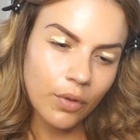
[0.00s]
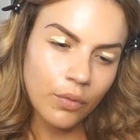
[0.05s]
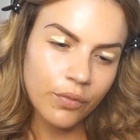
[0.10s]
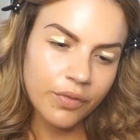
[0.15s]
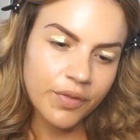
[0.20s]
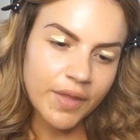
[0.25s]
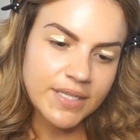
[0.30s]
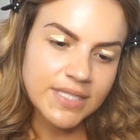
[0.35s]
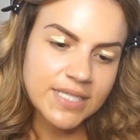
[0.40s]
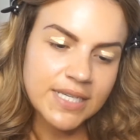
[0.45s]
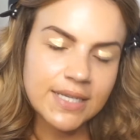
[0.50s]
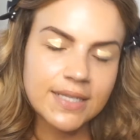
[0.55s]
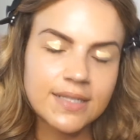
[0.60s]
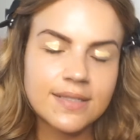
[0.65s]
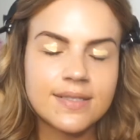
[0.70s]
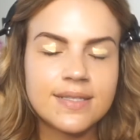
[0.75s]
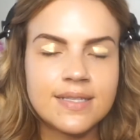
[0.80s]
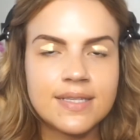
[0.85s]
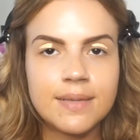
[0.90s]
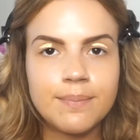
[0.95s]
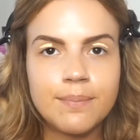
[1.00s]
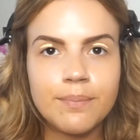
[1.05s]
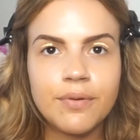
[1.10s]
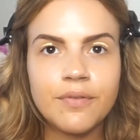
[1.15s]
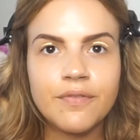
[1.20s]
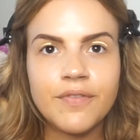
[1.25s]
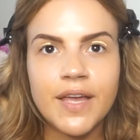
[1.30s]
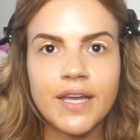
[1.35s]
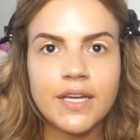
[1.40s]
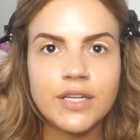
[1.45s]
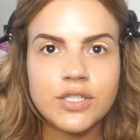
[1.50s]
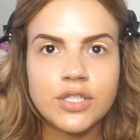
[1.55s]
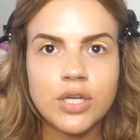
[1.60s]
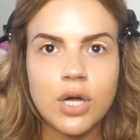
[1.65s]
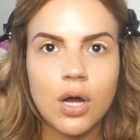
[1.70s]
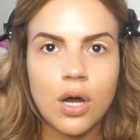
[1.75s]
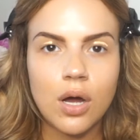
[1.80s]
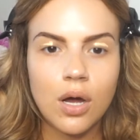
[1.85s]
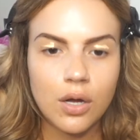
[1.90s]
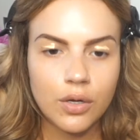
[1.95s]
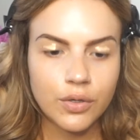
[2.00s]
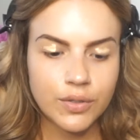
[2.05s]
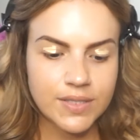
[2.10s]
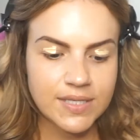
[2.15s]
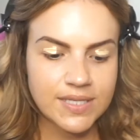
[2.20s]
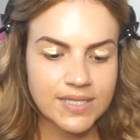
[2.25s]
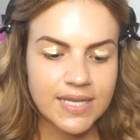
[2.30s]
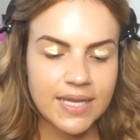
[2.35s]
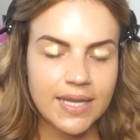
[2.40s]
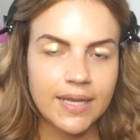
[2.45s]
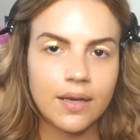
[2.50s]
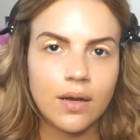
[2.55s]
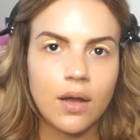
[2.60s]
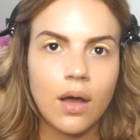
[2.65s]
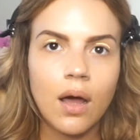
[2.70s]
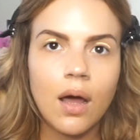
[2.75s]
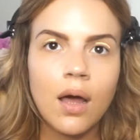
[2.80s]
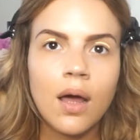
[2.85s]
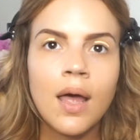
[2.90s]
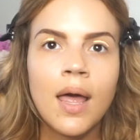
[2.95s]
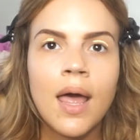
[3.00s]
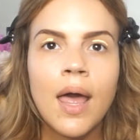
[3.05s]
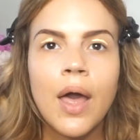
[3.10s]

Authentic Skin Perfector concealer,